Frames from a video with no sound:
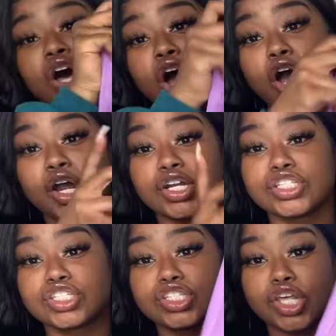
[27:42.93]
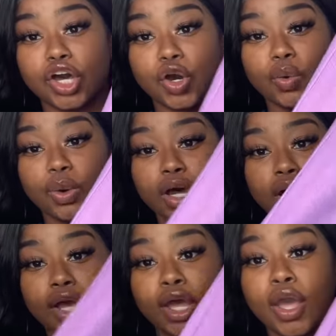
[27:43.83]
are so
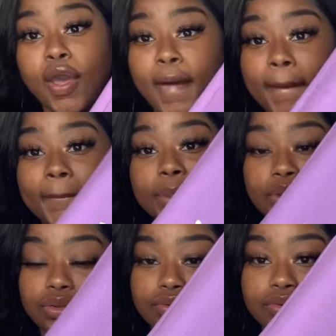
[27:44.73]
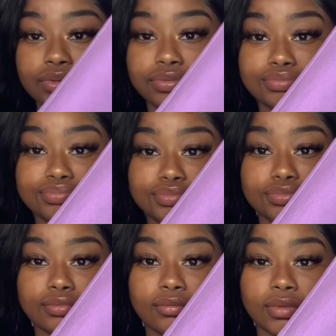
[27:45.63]
beautiful.
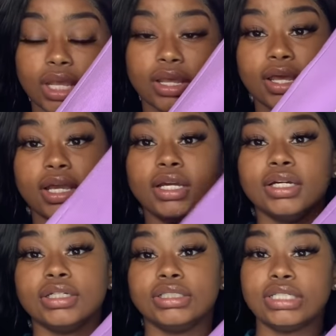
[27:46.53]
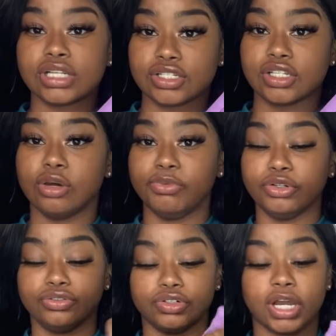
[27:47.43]
These are so
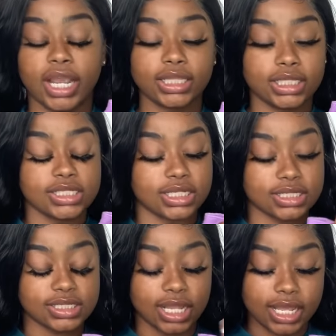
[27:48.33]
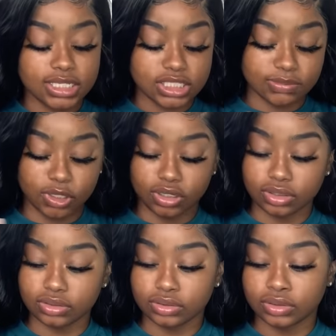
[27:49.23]
beautiful. I got these in a size
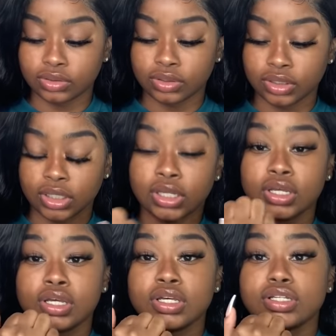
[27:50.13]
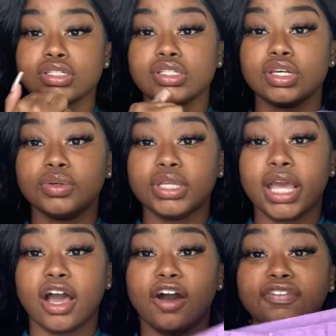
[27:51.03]
small. So
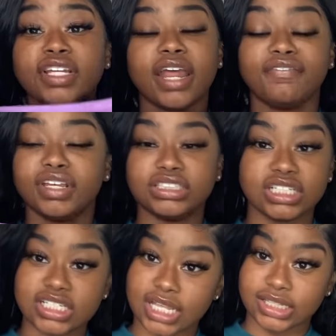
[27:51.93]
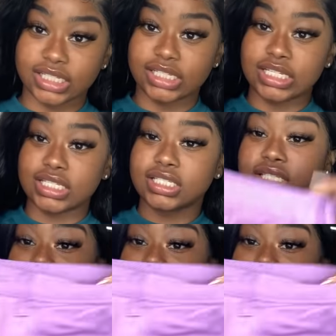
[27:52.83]
yeah, hopefully they fit just like these.